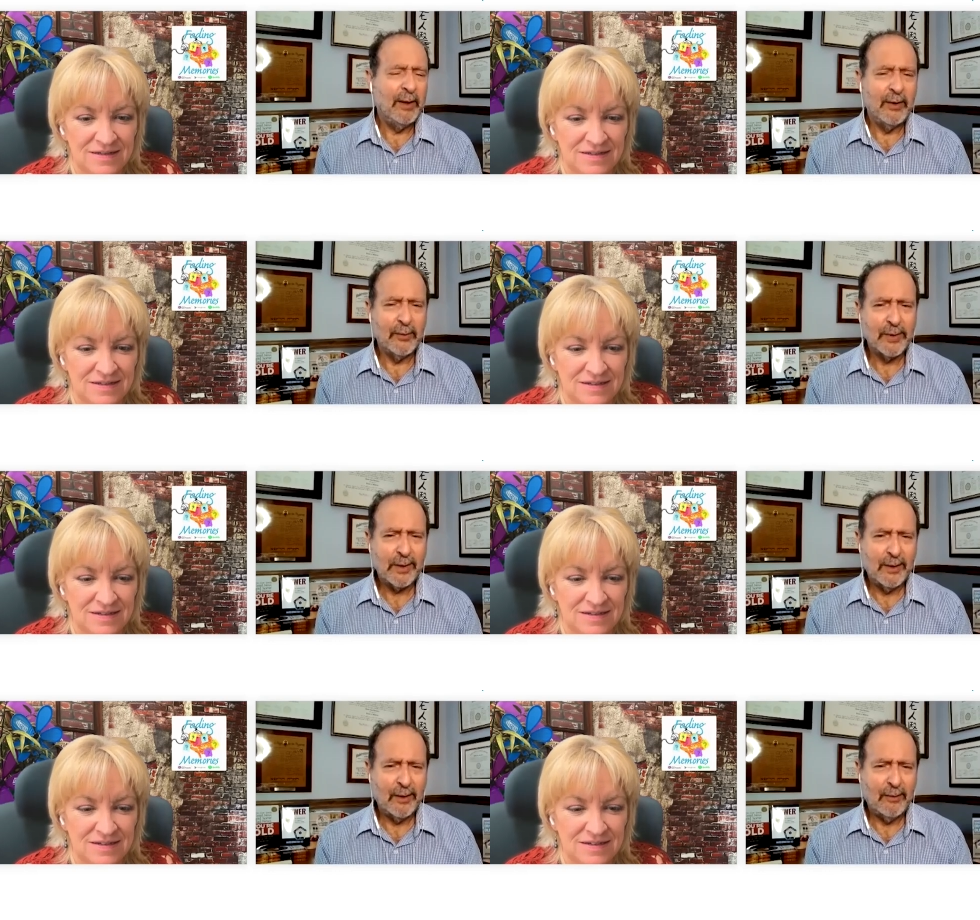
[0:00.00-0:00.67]
Speaker 1: years
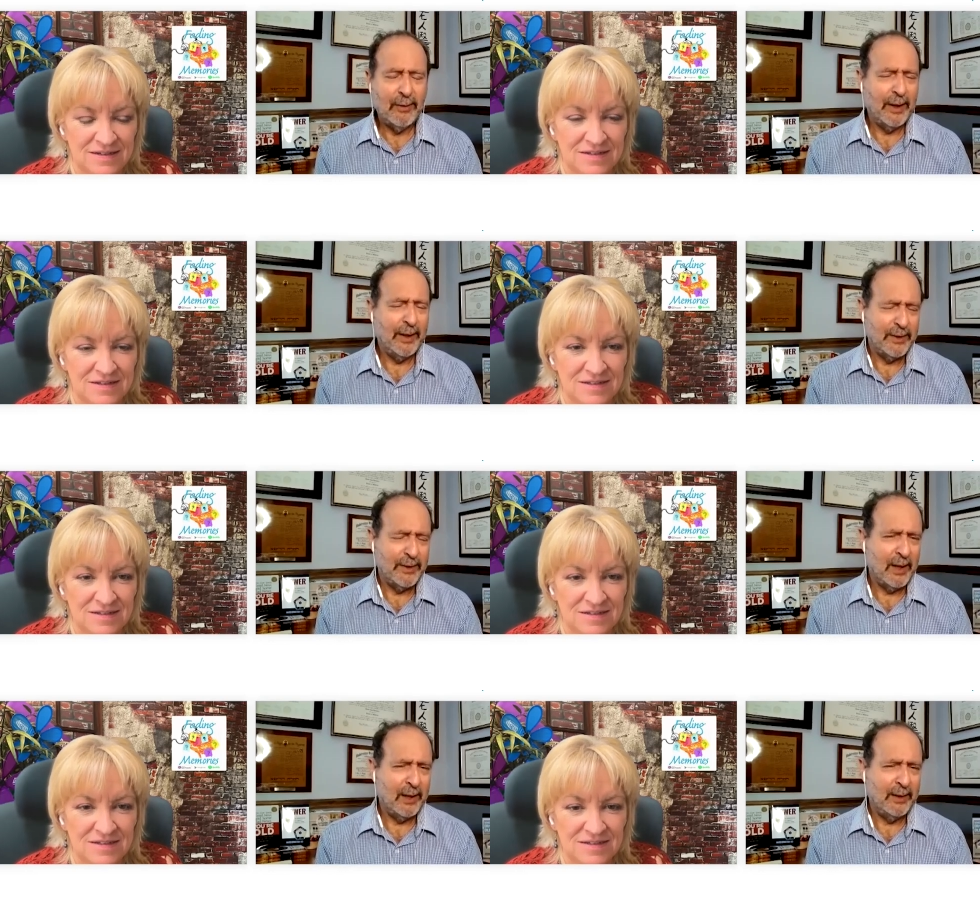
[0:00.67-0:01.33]
ago. At
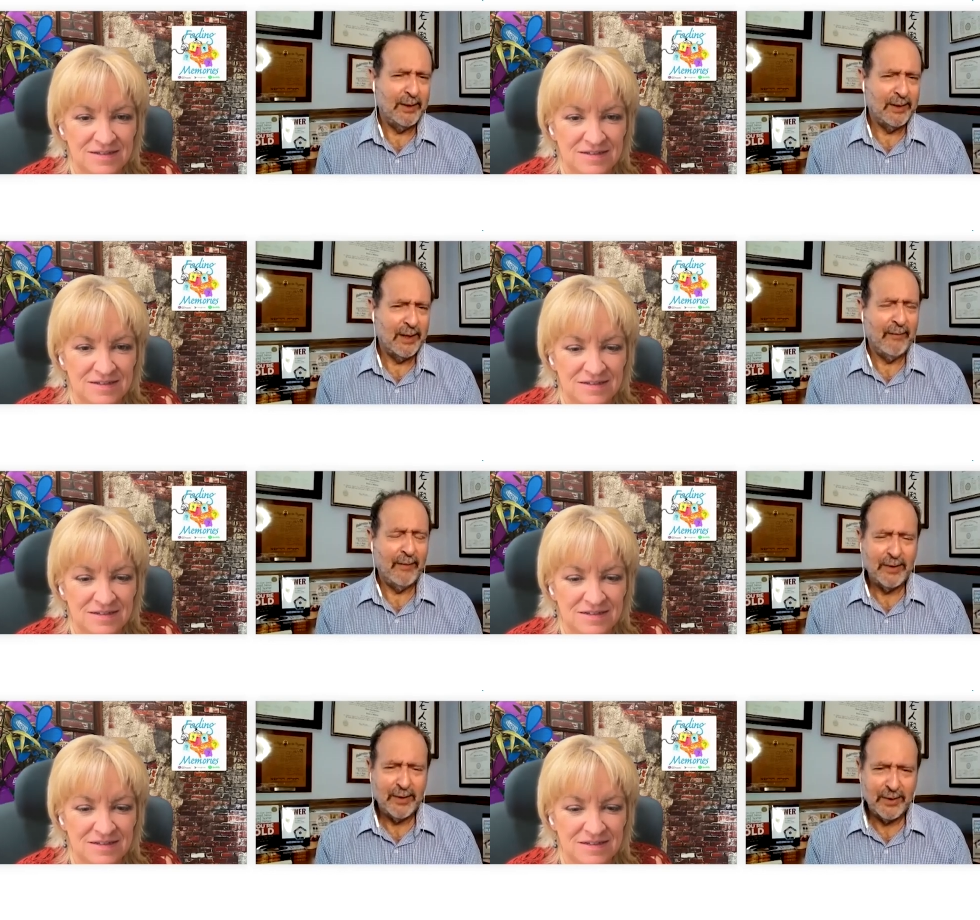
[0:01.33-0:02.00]
age ninety
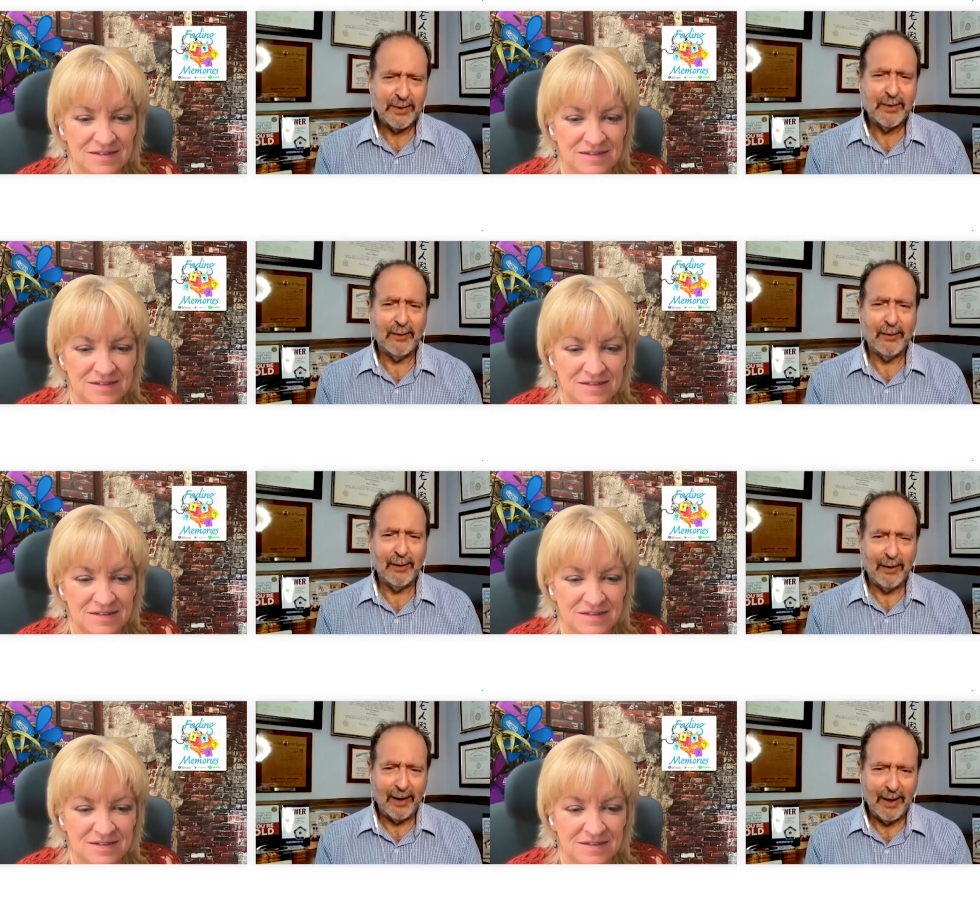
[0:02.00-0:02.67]
seven, she's still
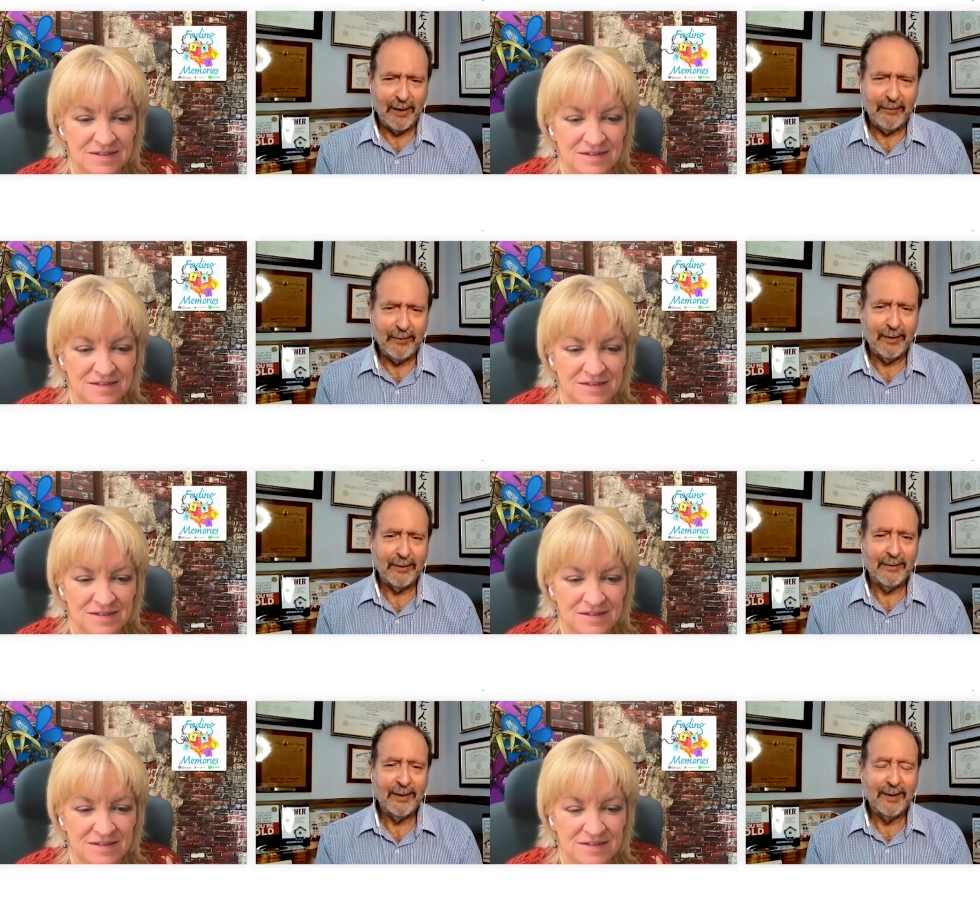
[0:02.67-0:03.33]
alive
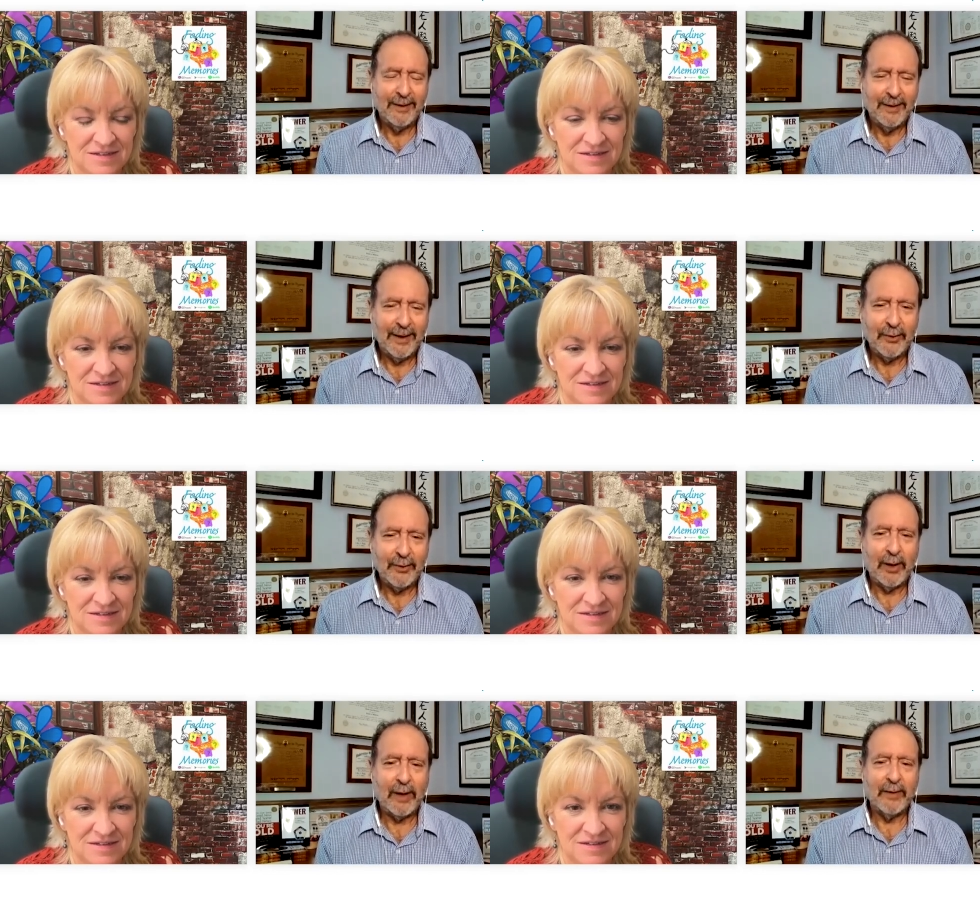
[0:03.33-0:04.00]
and and
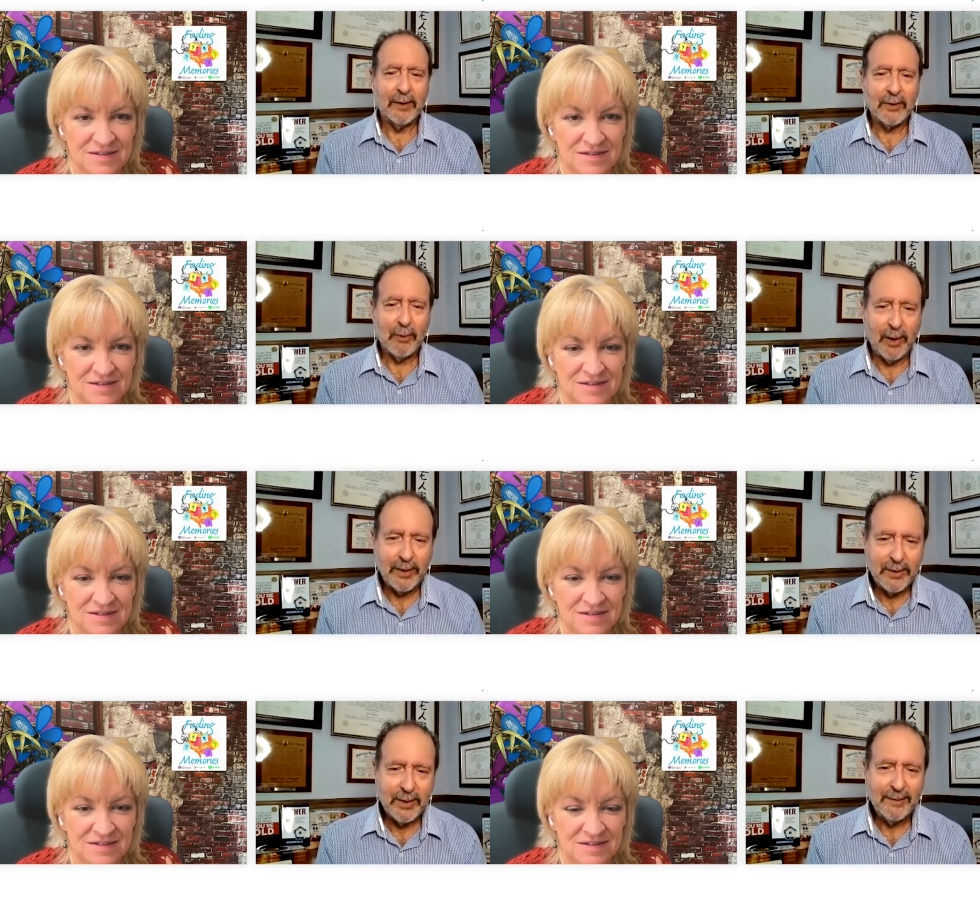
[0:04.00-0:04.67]
driving us
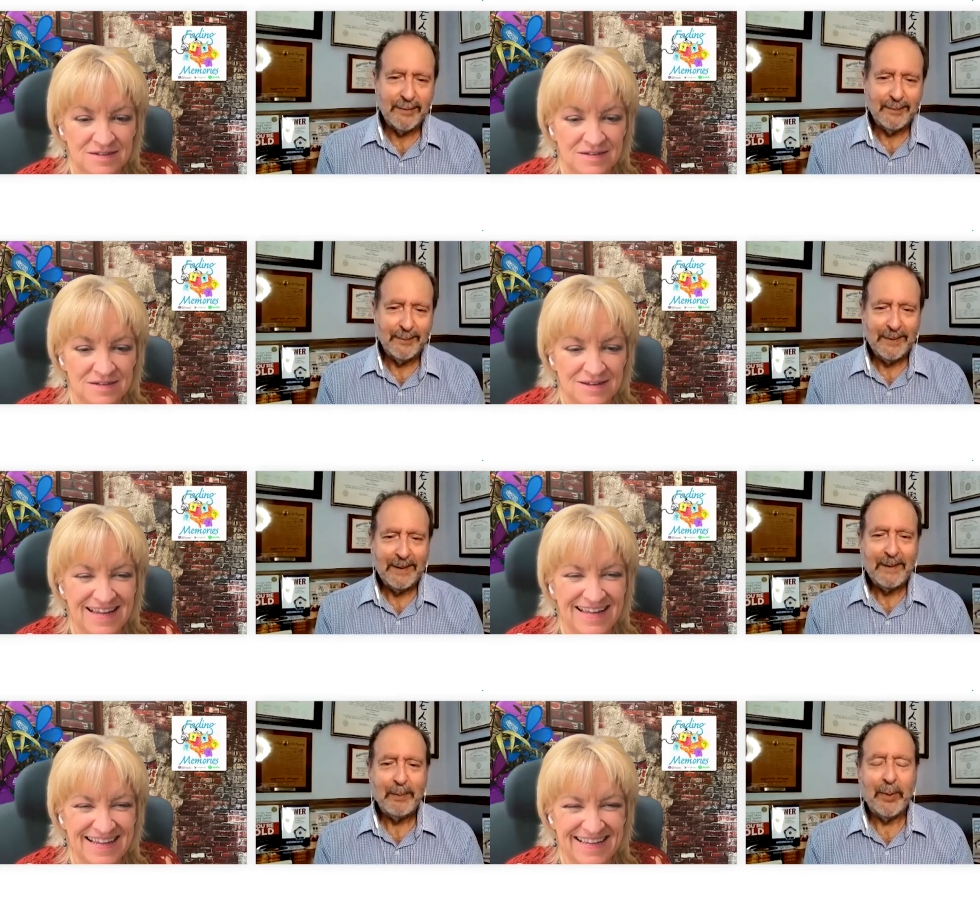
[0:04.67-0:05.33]
crazy.
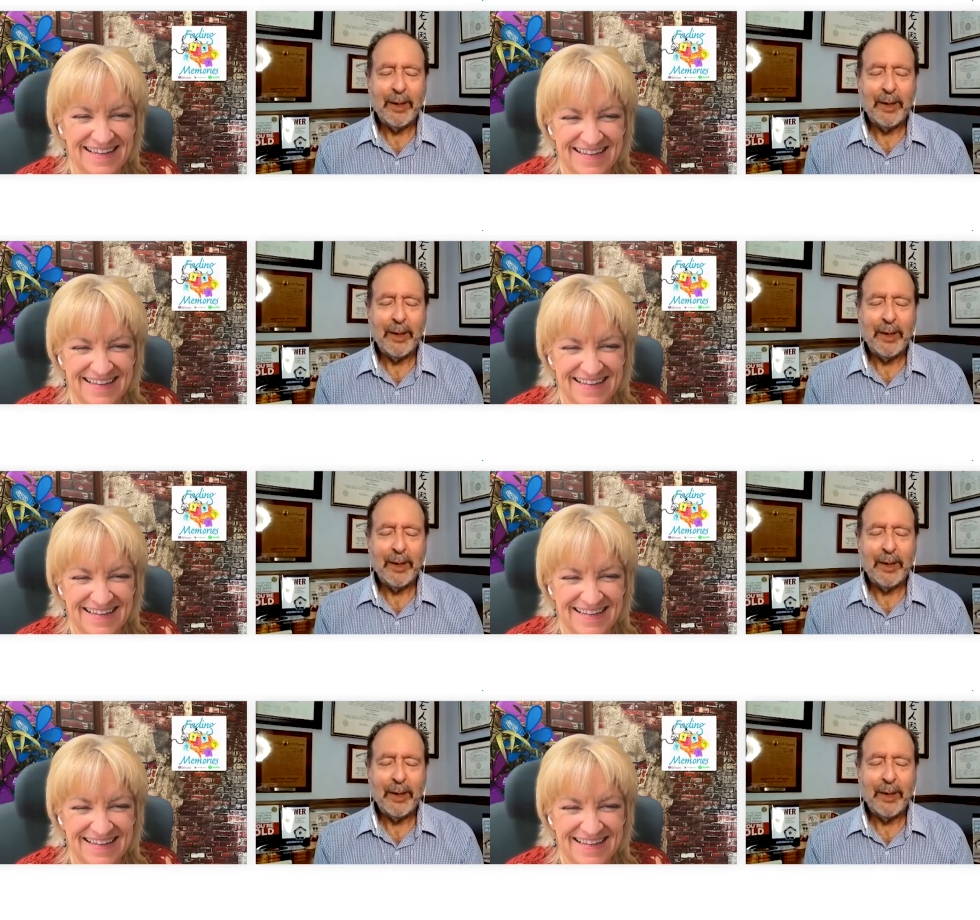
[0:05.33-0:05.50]
But